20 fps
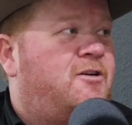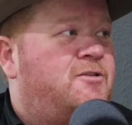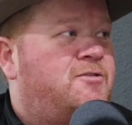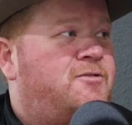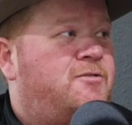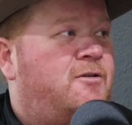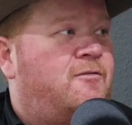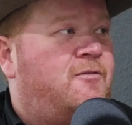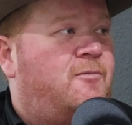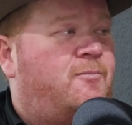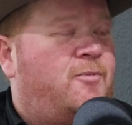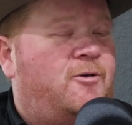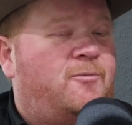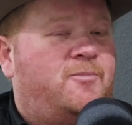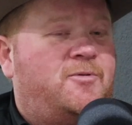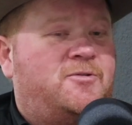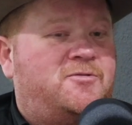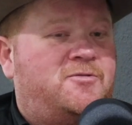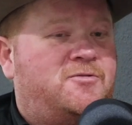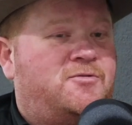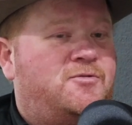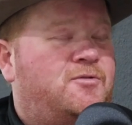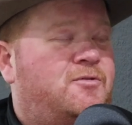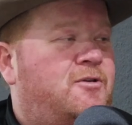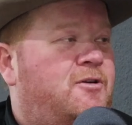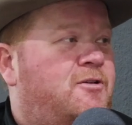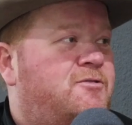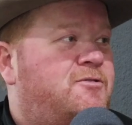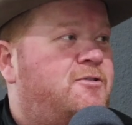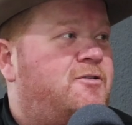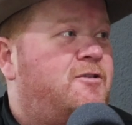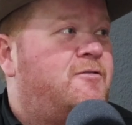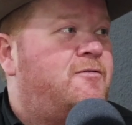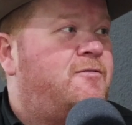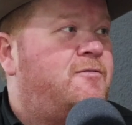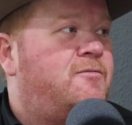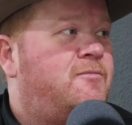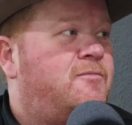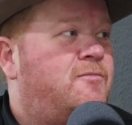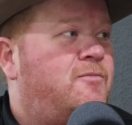because you have a purpose you still got to
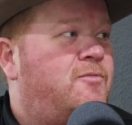serve.